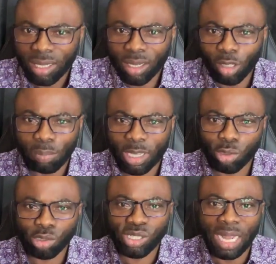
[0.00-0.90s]
God bless
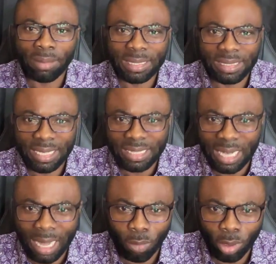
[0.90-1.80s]
you, Sarah Tete.
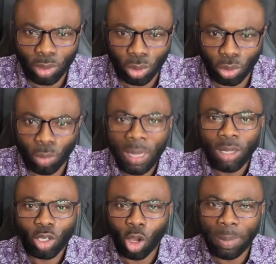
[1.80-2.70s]
I want you to
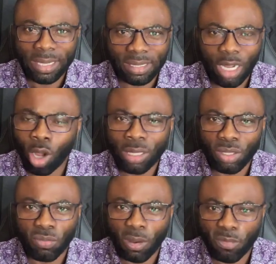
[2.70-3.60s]
comment oil
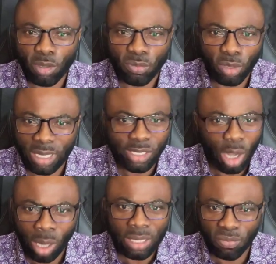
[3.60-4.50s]
for fruitfulness,
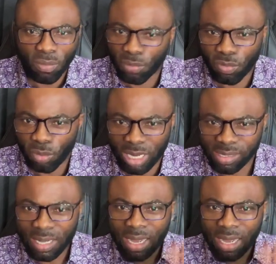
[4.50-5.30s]
oil for fruitfulness.